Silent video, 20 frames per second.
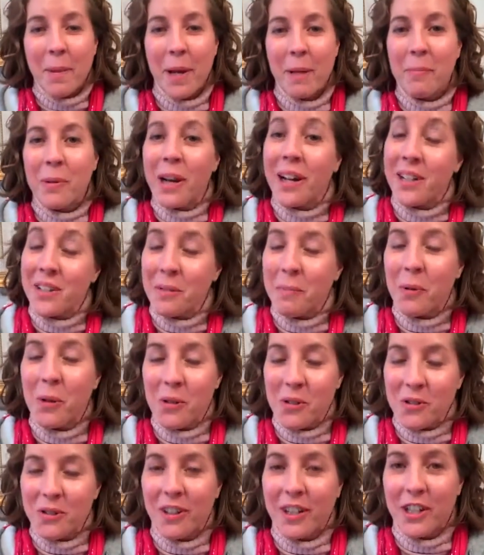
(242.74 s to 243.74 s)
PEP plan is a
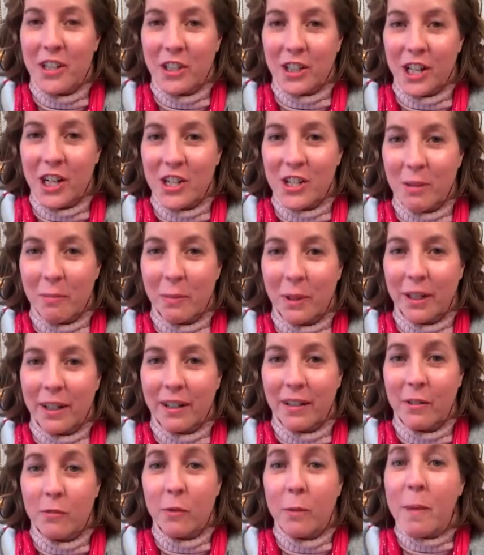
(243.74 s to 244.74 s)
personal education
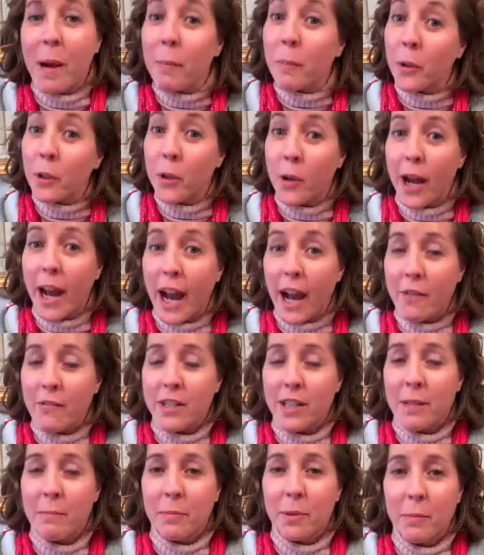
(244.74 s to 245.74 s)
plan. Remember, you have
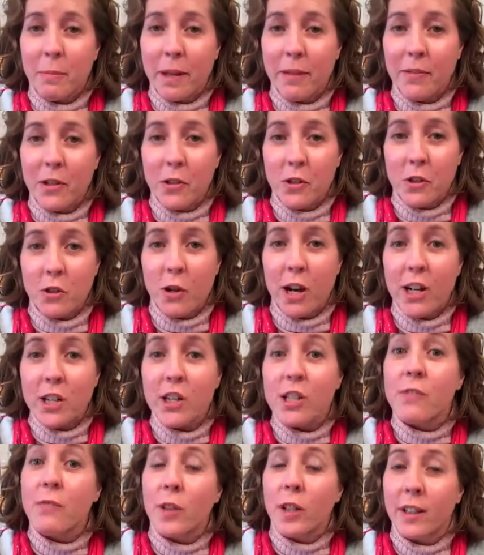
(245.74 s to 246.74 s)
to implement those
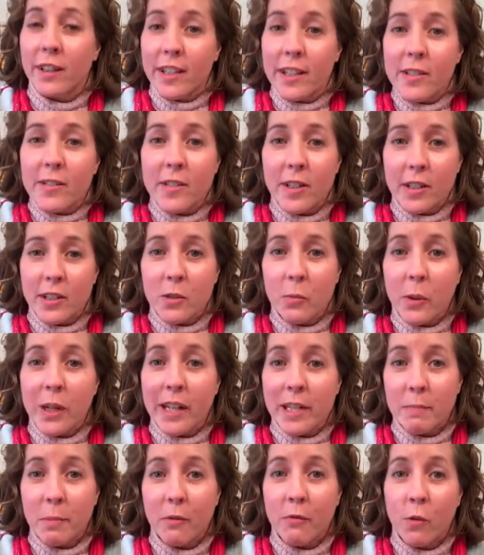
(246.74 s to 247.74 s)
strategies for at least 6
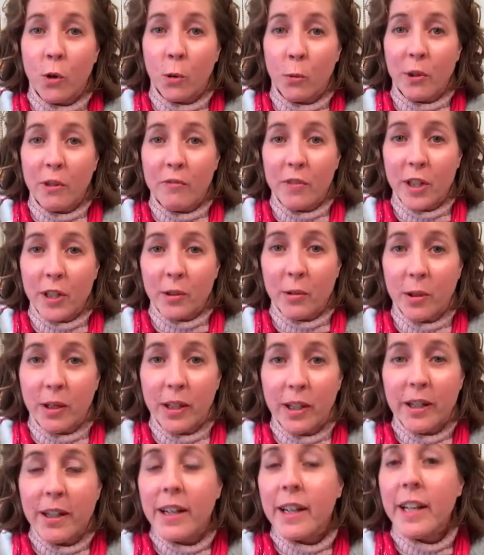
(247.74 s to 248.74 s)
weeks before review.
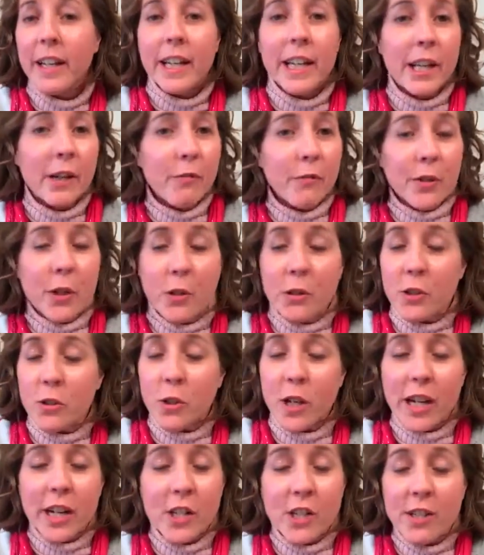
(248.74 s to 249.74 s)
If those
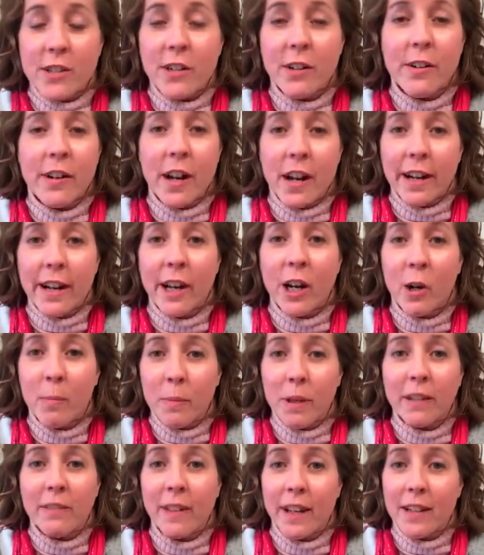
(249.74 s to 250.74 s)
strategies are not
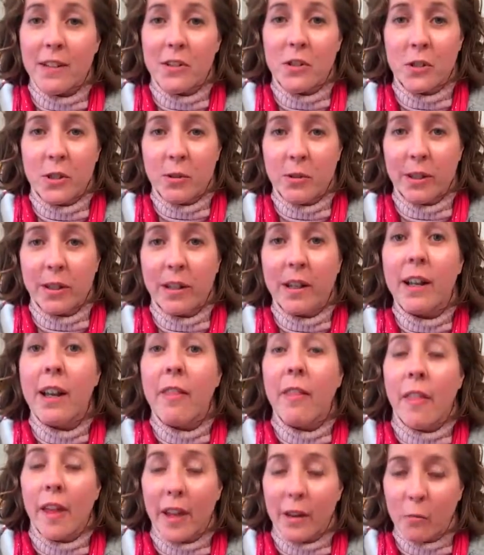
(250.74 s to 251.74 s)
helping that student,
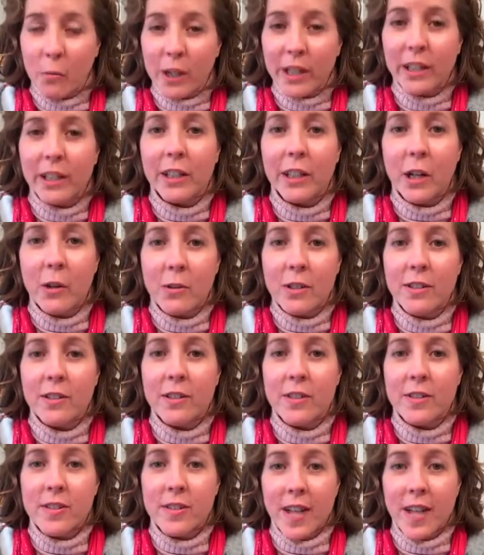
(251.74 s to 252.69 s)
then we can go to the